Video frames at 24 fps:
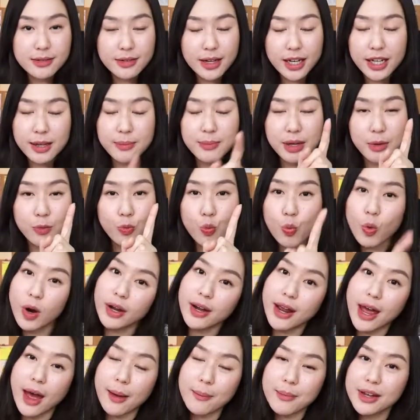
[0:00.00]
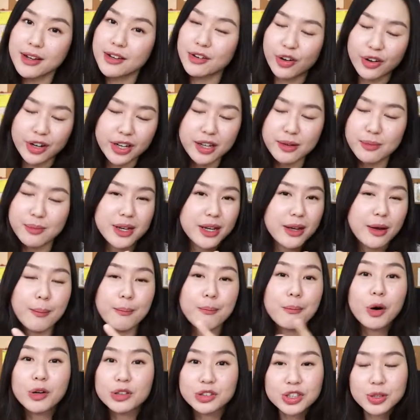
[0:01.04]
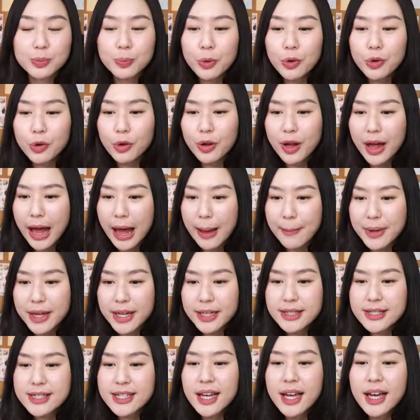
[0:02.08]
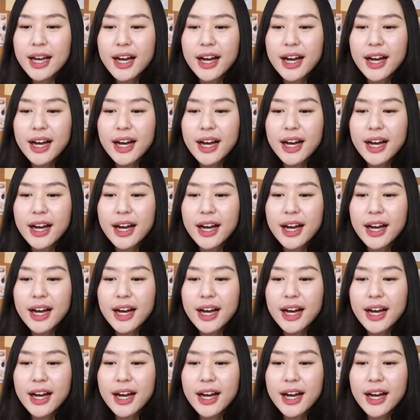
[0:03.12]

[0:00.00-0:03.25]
It can be one habit or it can be a multiple habit